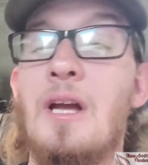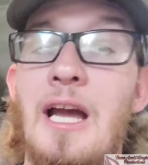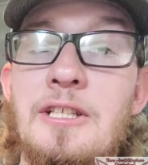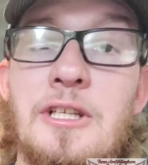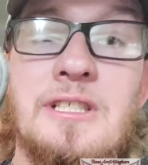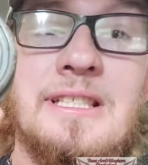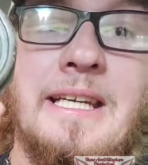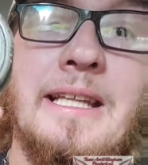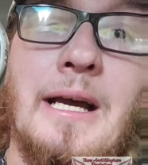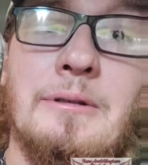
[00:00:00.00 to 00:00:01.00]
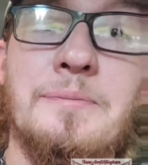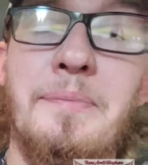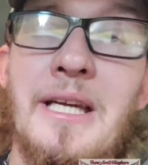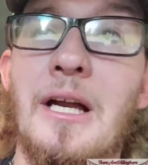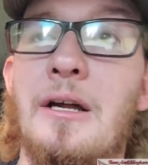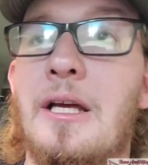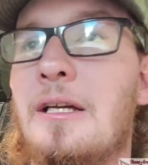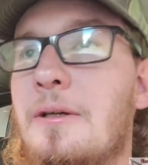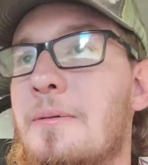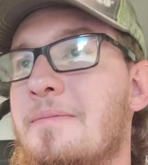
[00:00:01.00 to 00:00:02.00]
As you can see, that one's beat all to
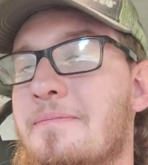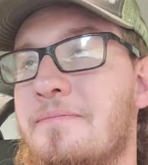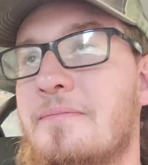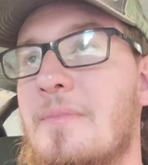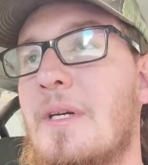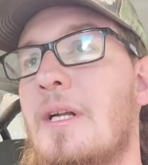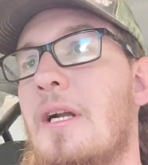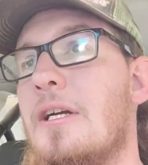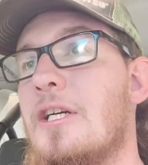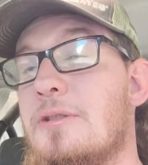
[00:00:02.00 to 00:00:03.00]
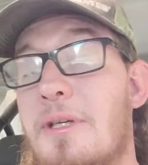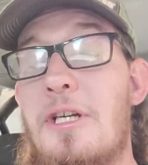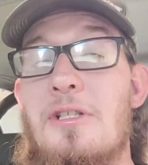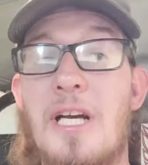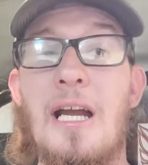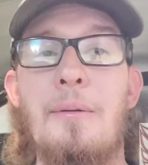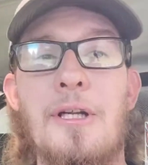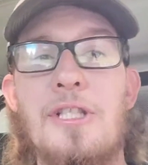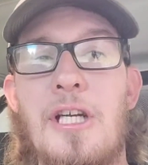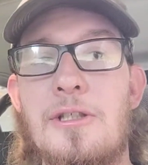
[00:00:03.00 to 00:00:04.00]
hell, because we use a hammer
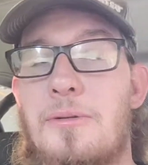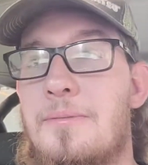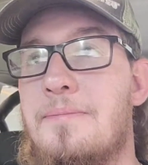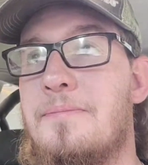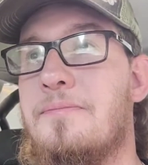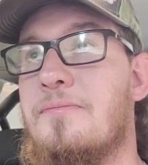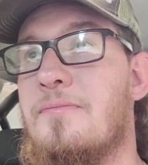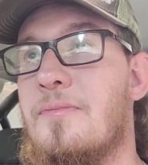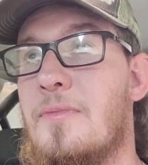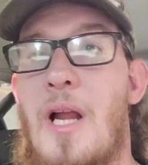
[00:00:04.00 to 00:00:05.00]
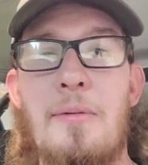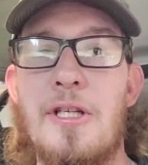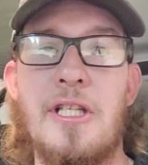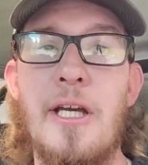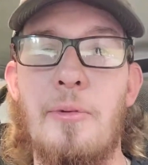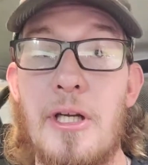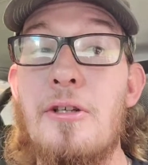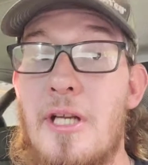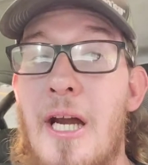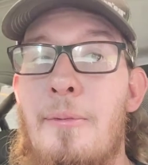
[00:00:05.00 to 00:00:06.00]
and a chisel. No, I'm just kidding. We
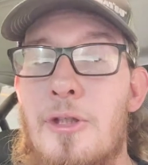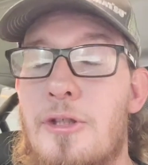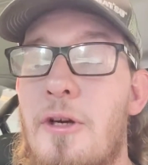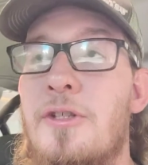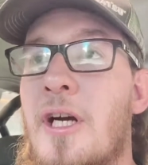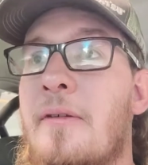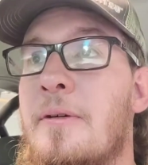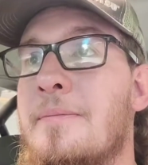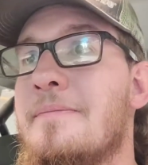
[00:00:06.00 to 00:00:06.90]
use a hammer and a screwdriver.